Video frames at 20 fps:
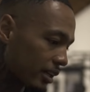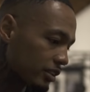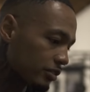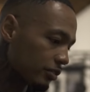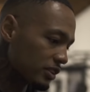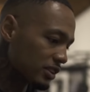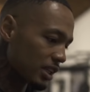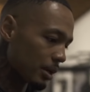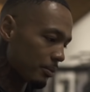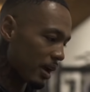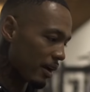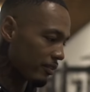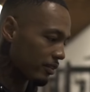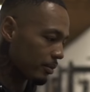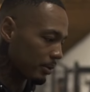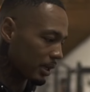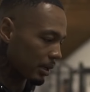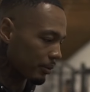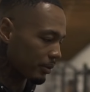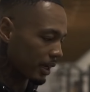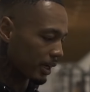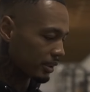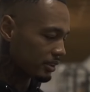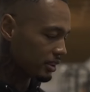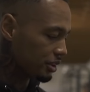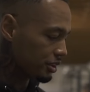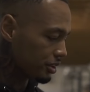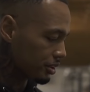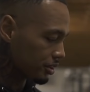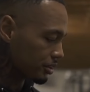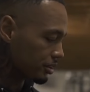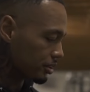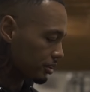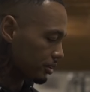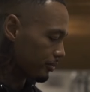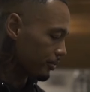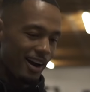it's the first time we have it in black. We got a t-shirt too.